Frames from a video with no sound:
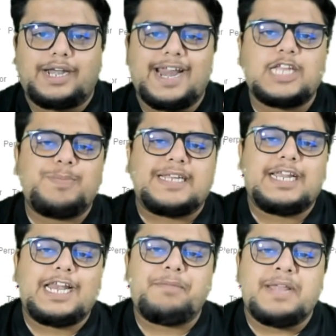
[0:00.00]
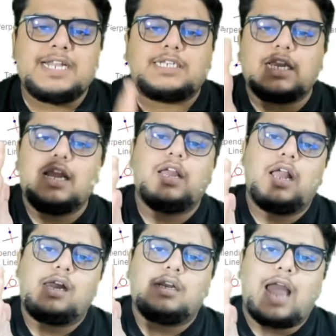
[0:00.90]
Trace basically means
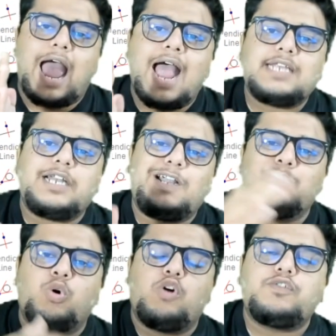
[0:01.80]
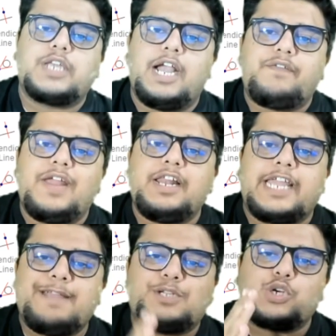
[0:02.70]
as it moves, it will
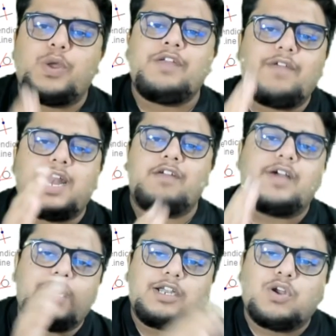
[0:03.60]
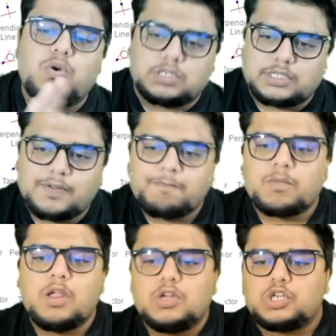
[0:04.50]
keep showing wherever it goes.
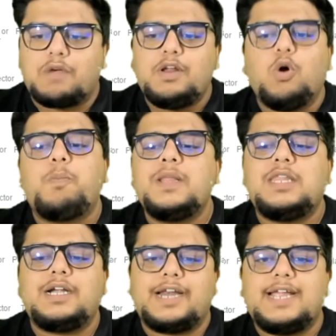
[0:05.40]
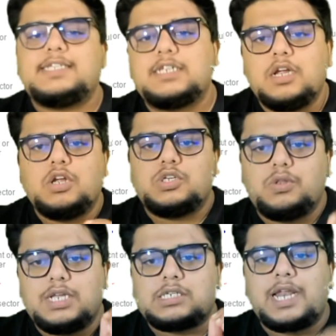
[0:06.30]
So I will open the trace.
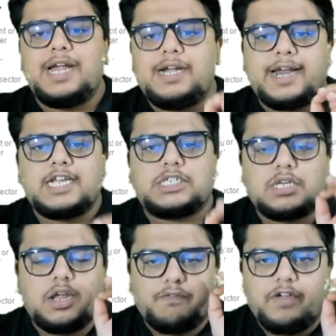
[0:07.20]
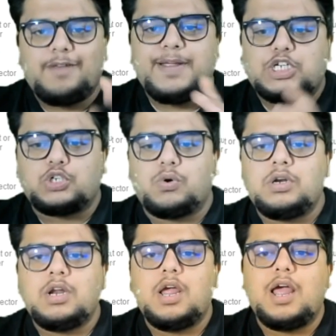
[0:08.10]
So this line trace will be
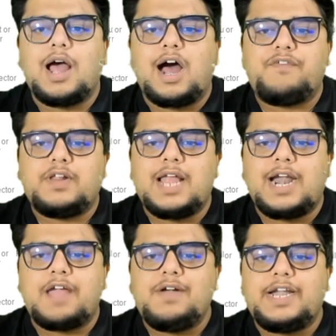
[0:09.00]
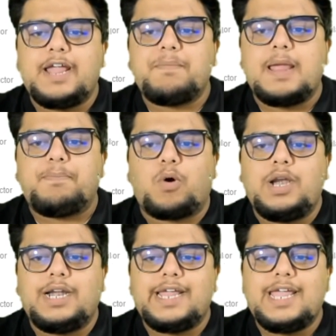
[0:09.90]
shown. After that, I will take my
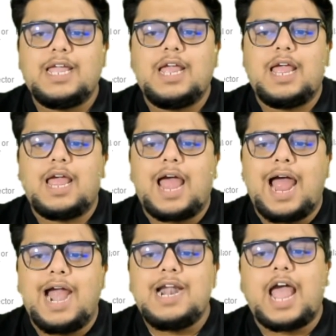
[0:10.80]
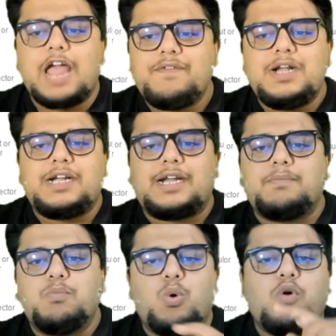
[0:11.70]
point D and I will
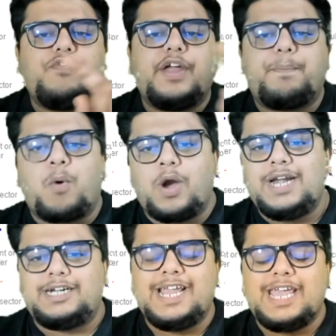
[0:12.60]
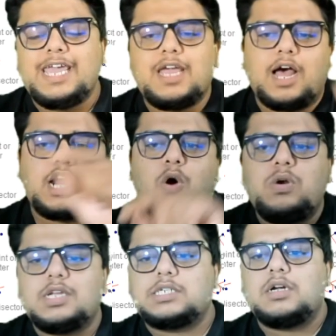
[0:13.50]
move the point D
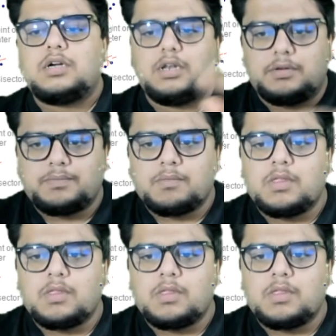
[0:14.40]
around the circle.